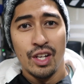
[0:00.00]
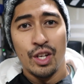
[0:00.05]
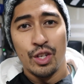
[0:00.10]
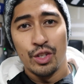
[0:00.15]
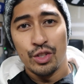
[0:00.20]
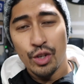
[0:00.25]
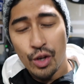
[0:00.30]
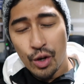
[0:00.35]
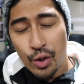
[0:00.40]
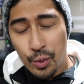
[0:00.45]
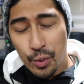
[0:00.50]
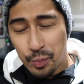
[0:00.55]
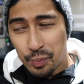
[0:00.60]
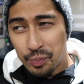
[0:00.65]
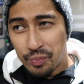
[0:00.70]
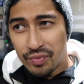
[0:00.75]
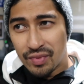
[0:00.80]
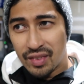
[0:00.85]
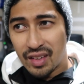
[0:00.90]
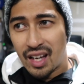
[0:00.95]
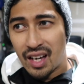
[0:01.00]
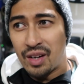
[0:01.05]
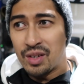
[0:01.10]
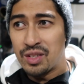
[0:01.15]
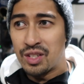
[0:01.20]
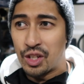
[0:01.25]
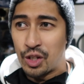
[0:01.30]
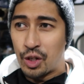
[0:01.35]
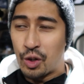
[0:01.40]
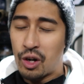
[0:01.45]
So I
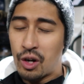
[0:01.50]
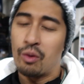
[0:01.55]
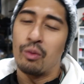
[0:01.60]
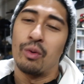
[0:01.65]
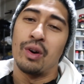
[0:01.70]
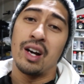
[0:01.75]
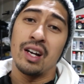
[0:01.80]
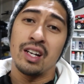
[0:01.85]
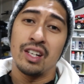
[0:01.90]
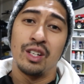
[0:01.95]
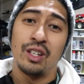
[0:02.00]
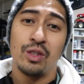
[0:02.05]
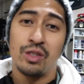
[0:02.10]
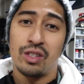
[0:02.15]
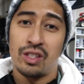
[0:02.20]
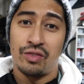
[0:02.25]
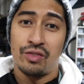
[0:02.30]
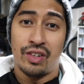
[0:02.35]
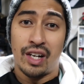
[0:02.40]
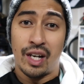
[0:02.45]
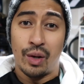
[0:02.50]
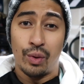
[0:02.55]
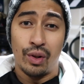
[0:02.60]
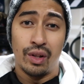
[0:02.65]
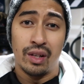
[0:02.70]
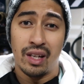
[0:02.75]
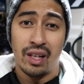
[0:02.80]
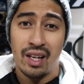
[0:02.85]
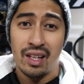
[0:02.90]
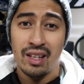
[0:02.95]
was like, you know what, we're not gonna use this flywheel
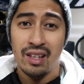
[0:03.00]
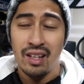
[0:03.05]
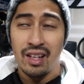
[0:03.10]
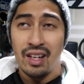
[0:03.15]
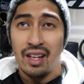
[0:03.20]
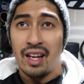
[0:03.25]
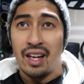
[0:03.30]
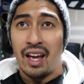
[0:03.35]
again,